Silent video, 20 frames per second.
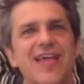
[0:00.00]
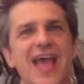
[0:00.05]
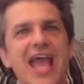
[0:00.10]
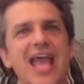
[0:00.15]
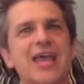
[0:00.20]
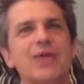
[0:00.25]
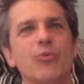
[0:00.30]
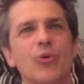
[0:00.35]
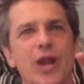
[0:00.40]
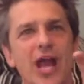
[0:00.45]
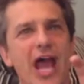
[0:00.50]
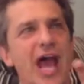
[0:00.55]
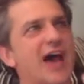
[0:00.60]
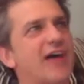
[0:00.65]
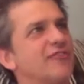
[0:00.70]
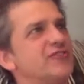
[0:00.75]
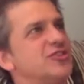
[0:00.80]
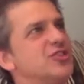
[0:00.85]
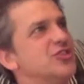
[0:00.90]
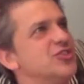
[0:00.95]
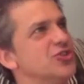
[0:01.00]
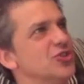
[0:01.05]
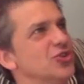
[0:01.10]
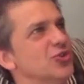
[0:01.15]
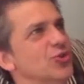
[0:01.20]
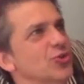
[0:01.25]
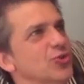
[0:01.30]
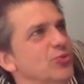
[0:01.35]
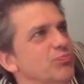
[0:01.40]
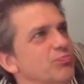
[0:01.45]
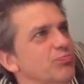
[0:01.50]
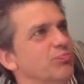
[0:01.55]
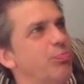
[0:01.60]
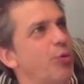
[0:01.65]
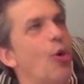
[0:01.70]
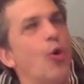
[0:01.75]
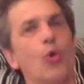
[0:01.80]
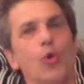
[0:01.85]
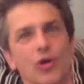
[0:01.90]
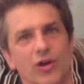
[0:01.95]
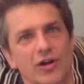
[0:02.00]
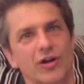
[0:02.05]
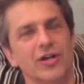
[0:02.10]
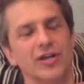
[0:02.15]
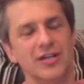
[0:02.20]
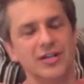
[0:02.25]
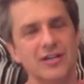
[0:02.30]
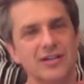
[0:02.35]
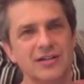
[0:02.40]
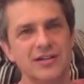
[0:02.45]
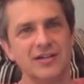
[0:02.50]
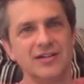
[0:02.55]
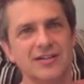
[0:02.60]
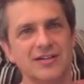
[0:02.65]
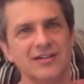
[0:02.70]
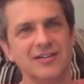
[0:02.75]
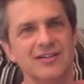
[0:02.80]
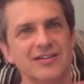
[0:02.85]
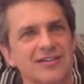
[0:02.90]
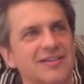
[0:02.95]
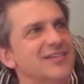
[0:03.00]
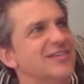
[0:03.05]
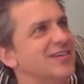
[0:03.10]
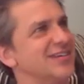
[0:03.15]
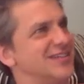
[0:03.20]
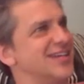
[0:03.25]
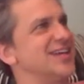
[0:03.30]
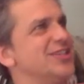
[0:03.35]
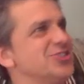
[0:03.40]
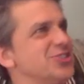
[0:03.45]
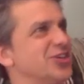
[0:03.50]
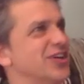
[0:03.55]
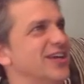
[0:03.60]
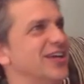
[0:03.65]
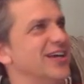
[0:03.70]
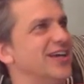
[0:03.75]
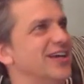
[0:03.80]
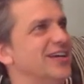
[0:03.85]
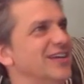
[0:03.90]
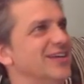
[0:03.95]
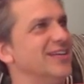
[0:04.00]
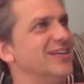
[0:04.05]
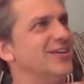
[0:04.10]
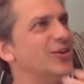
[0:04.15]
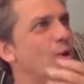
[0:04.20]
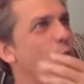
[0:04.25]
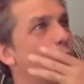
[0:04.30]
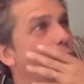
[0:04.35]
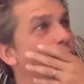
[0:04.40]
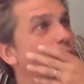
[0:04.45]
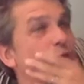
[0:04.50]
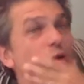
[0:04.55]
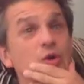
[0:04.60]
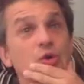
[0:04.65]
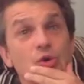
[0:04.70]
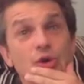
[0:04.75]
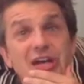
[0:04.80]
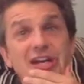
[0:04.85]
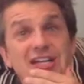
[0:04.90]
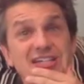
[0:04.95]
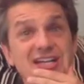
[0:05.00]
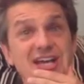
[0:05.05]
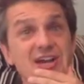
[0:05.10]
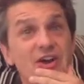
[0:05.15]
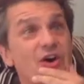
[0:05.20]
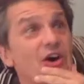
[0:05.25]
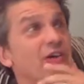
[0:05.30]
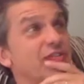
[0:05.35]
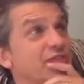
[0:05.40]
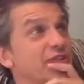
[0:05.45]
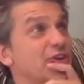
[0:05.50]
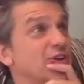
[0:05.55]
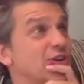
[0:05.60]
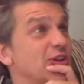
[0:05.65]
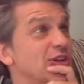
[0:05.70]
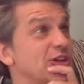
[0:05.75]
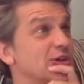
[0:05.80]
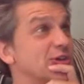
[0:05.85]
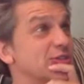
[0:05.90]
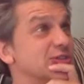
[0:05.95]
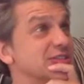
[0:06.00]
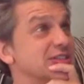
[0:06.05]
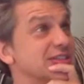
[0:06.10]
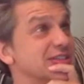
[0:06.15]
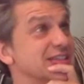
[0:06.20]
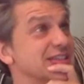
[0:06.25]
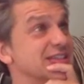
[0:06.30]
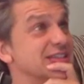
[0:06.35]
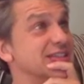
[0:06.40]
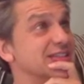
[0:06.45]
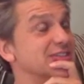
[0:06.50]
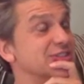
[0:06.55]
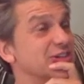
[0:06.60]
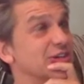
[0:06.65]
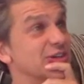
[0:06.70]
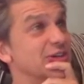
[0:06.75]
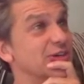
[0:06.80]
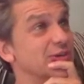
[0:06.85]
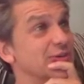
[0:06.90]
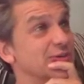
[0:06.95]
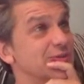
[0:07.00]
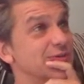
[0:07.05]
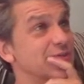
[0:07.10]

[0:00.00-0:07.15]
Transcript: They would have to do porn... Essentially. Wow. Or agree to take off their clothes in the show.